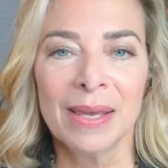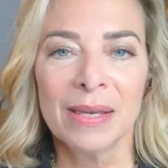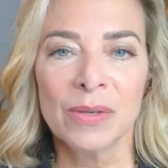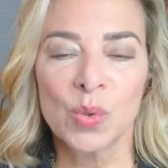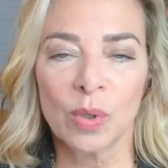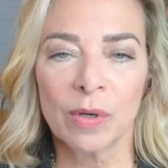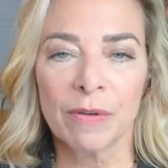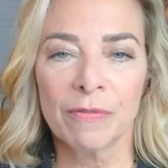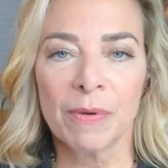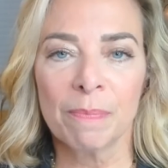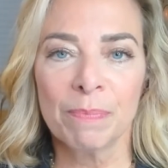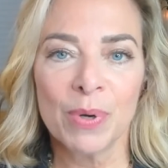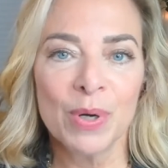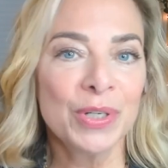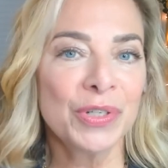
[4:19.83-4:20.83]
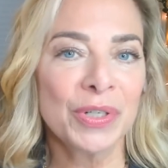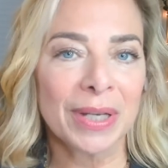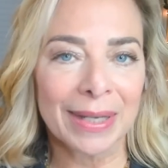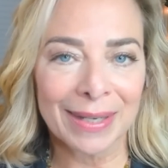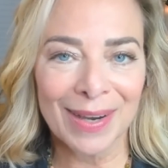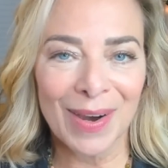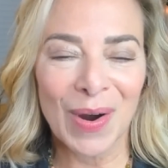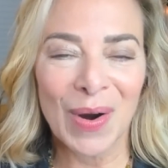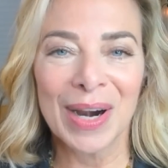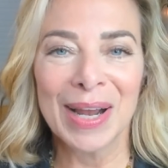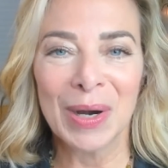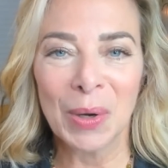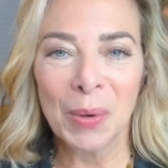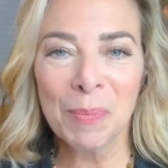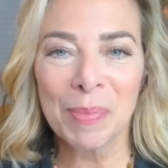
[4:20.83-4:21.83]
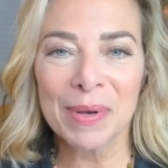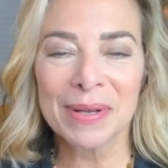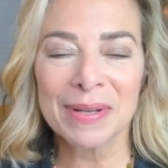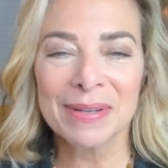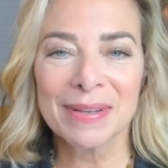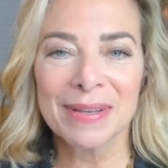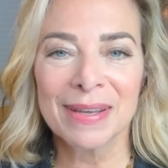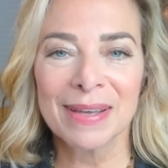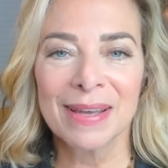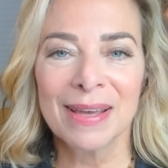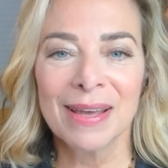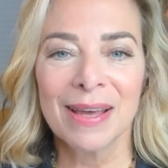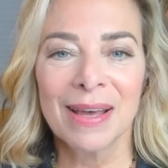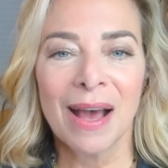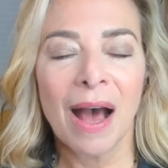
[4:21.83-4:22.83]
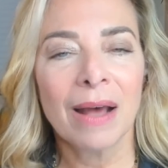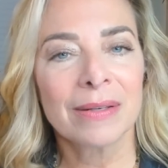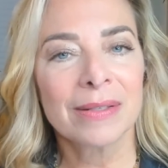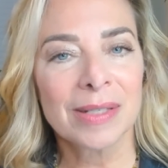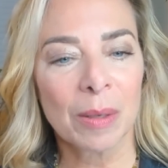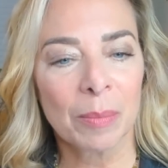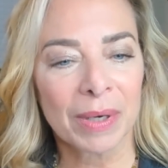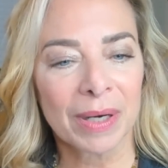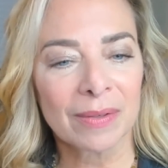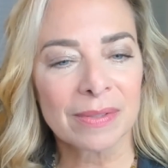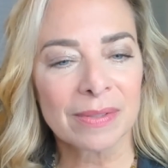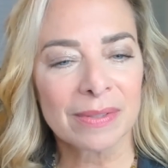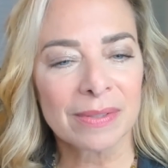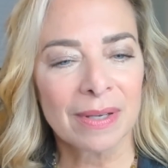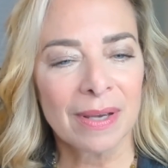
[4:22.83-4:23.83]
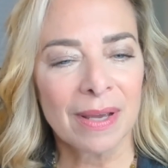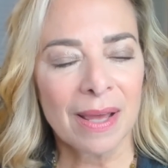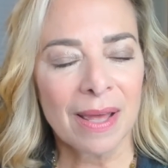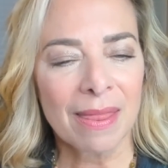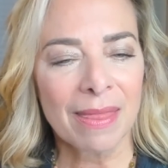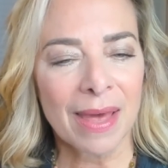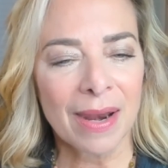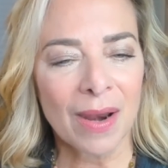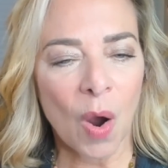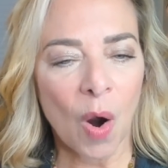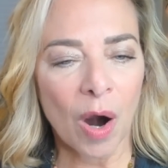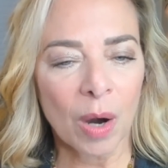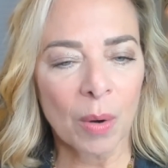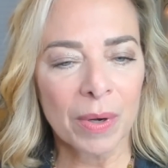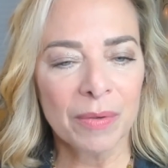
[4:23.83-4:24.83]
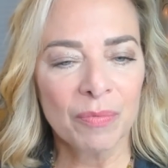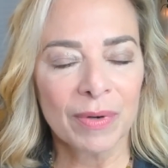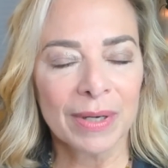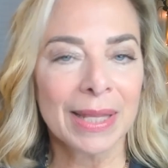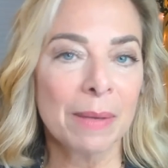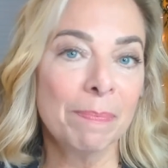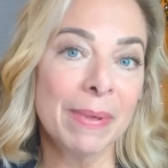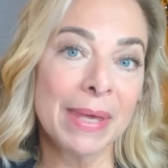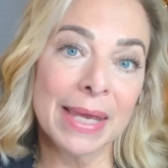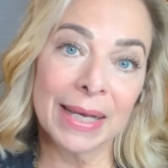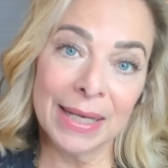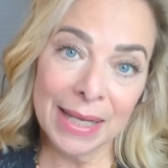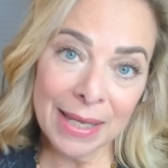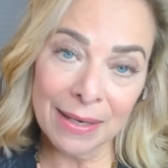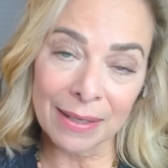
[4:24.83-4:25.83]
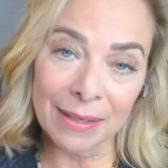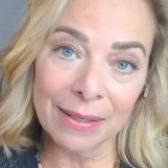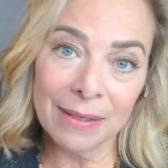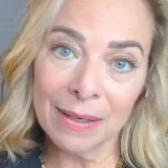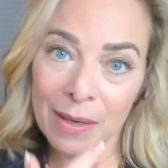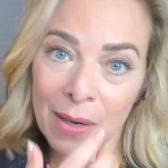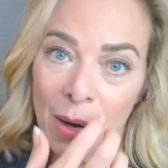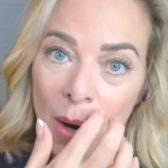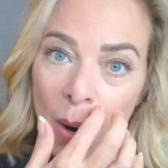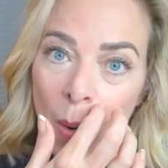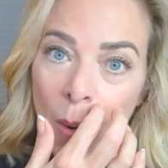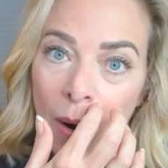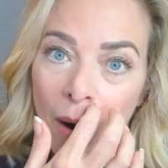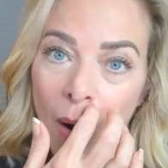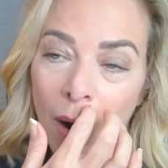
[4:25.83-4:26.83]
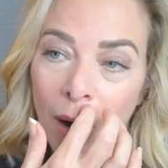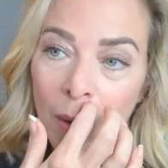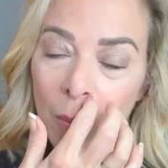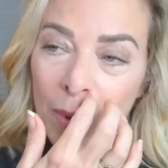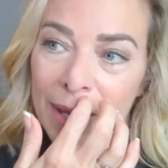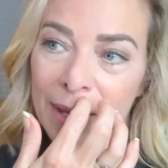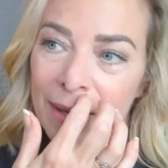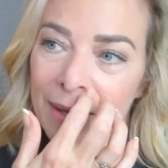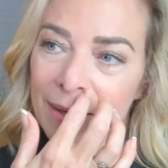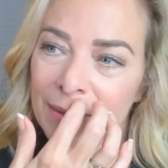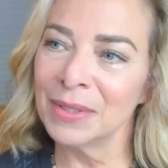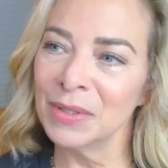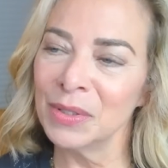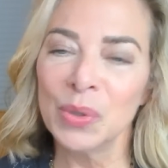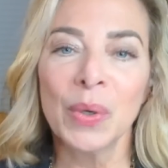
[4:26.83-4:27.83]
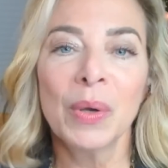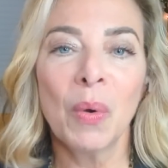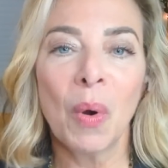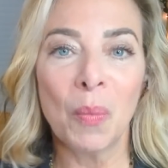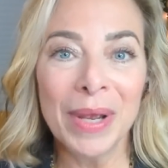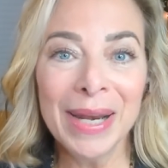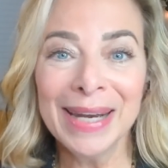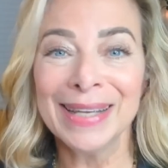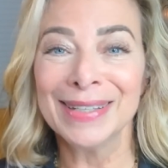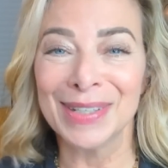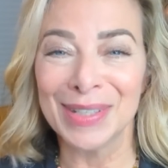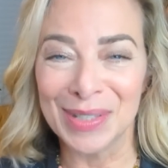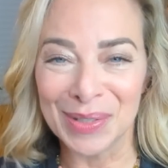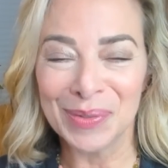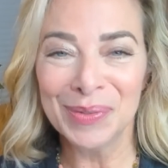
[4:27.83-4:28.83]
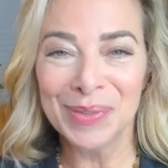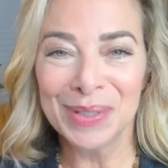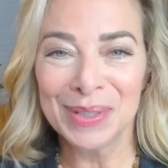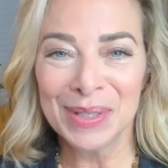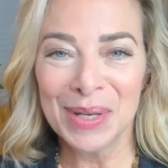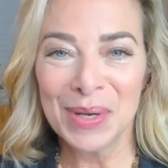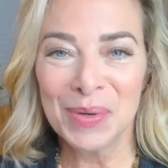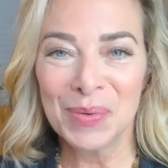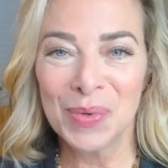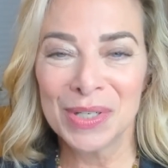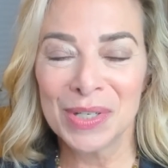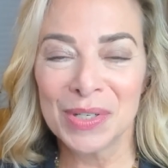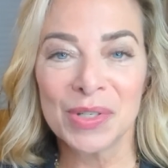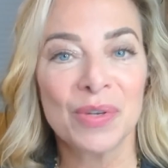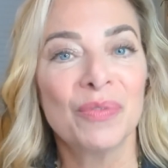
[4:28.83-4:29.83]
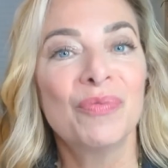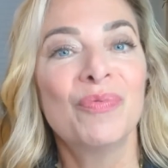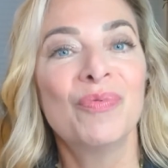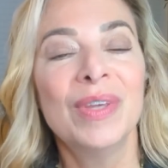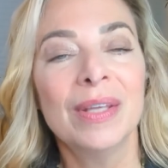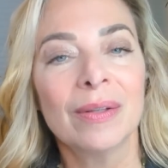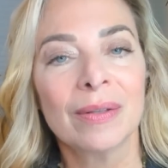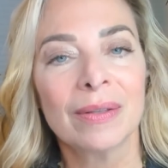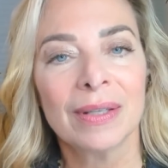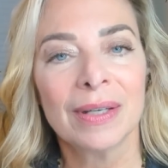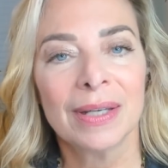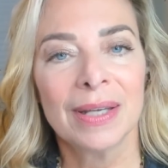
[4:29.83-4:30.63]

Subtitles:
sort of pushing our help on someone else, then are we really being needed, or are we doing what we need to do, which is to feel